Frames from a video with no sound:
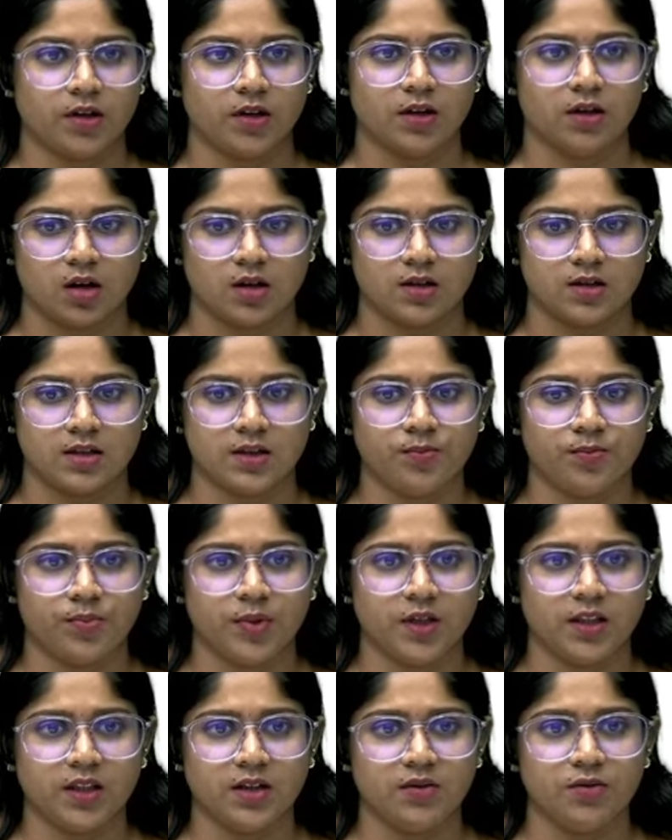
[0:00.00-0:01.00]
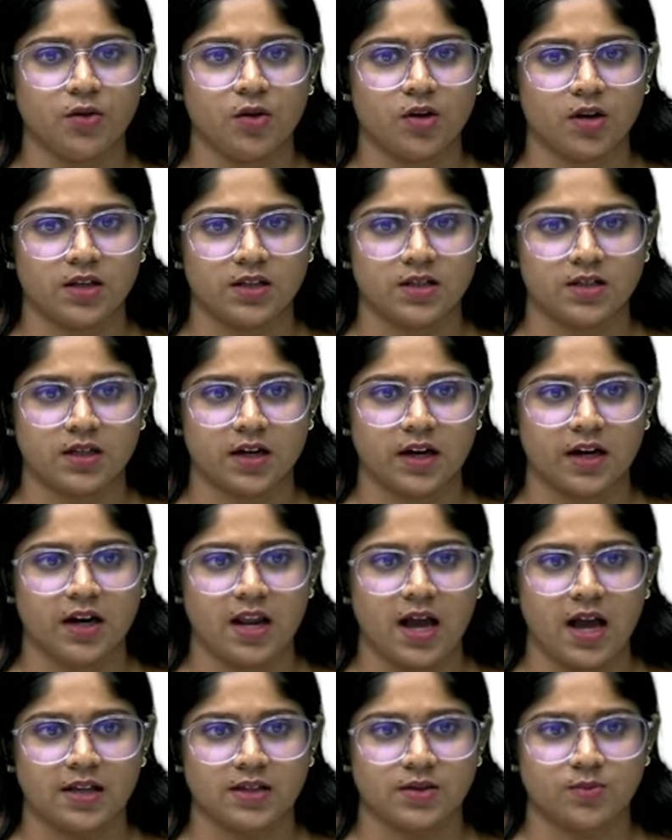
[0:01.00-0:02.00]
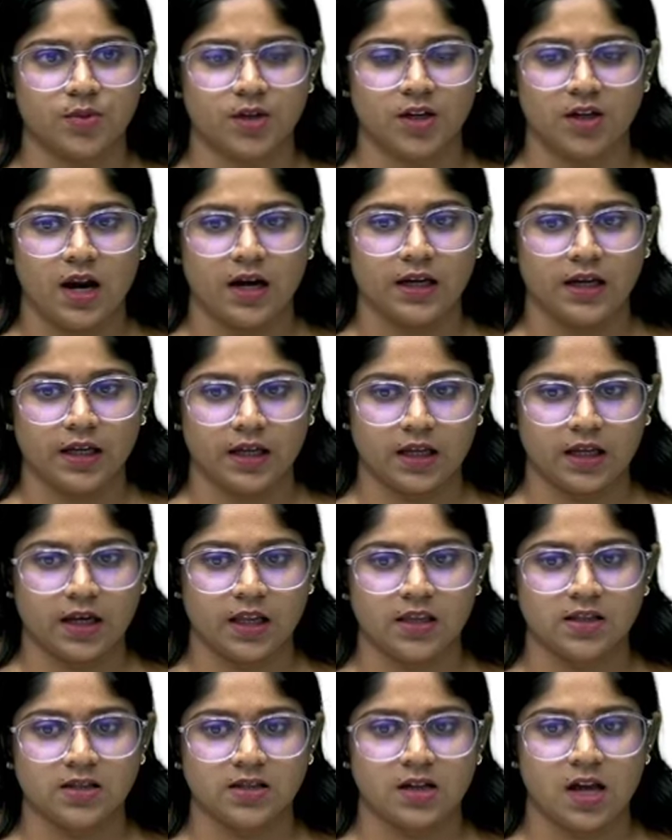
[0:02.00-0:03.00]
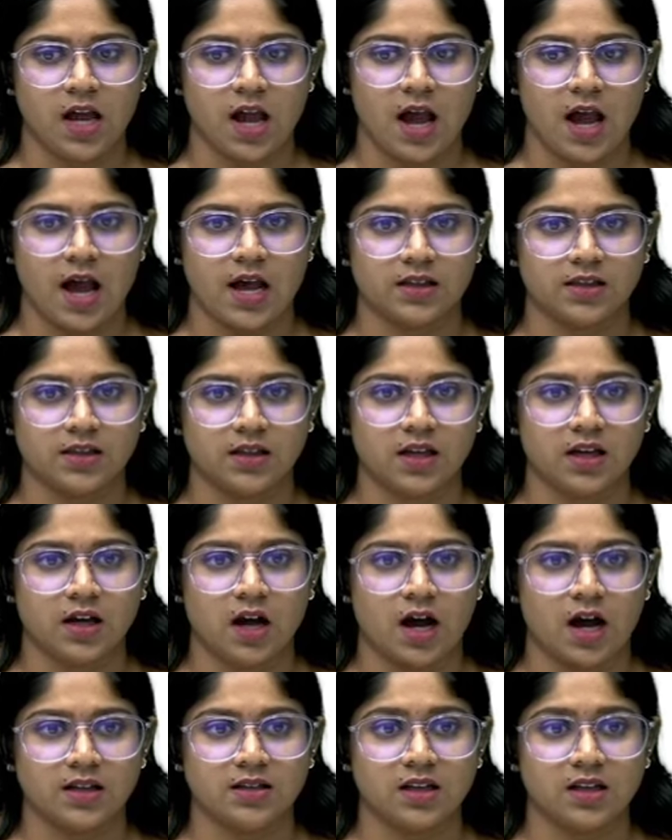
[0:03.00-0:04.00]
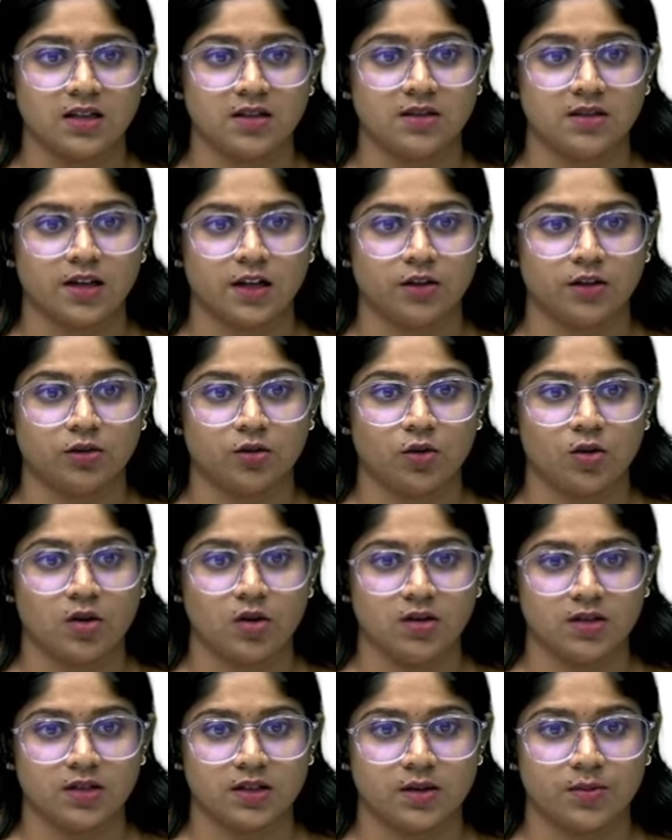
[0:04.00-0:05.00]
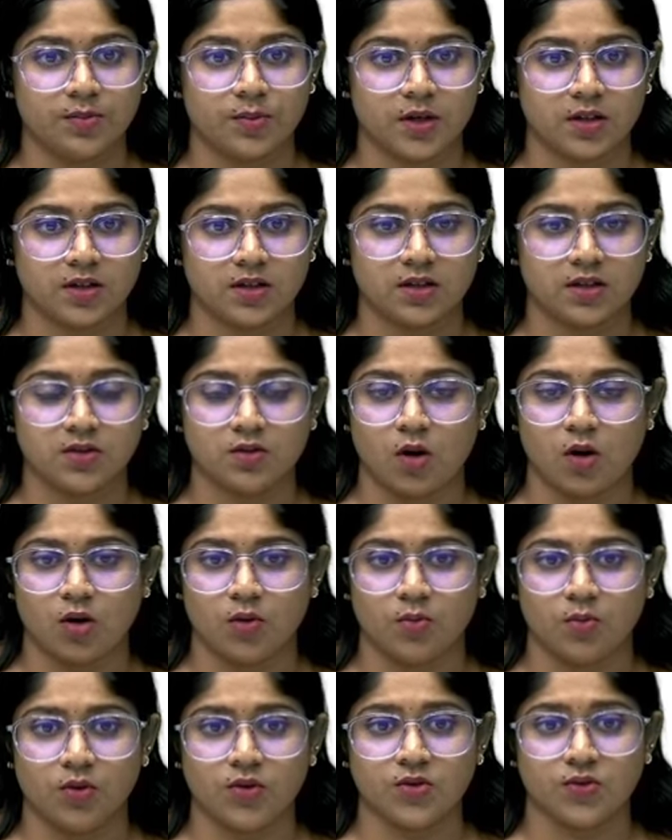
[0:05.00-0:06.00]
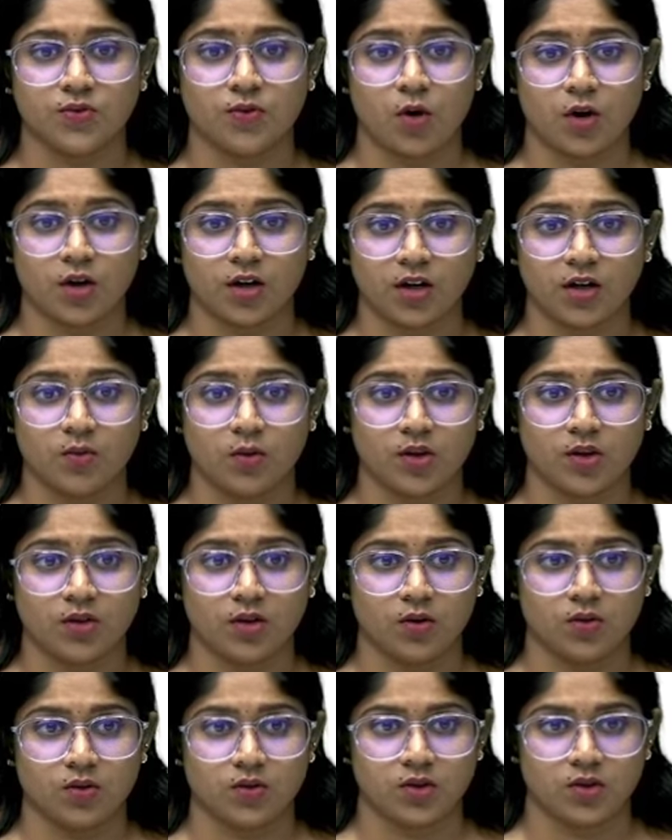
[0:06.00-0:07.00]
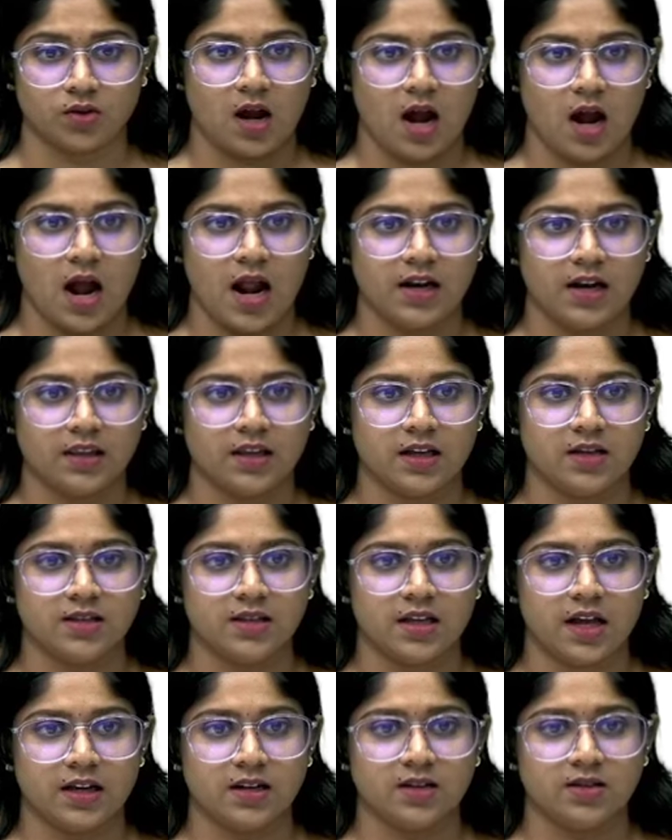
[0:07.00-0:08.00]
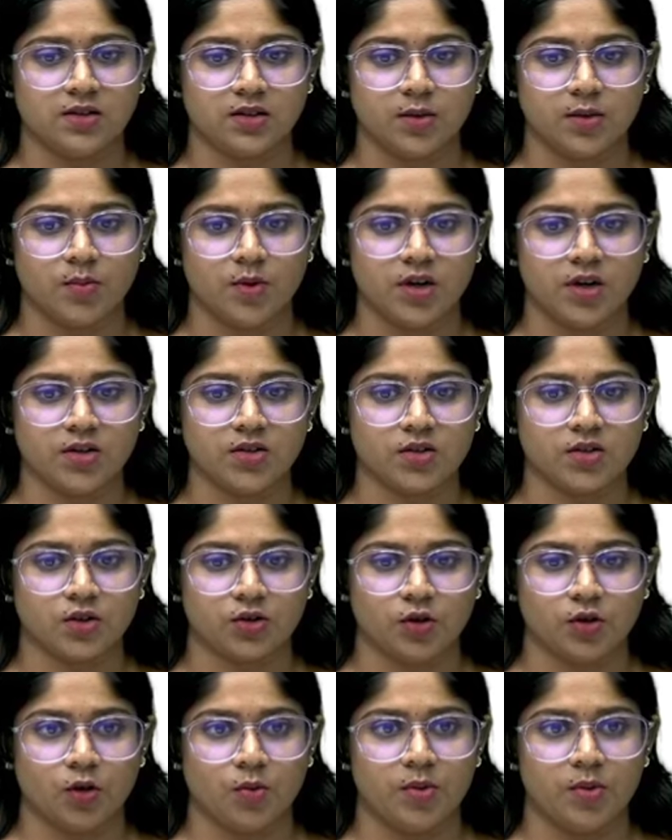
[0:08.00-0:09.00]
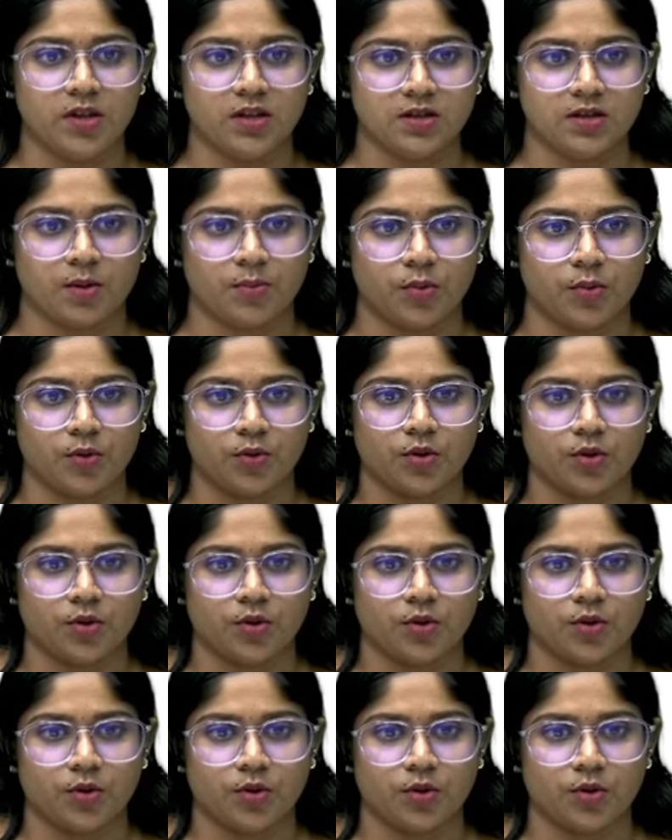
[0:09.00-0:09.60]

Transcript: Here, sympathy for Israel has been decreased as the Gaza's death toll surpasses almost 41,000, and thus there is diminished global support.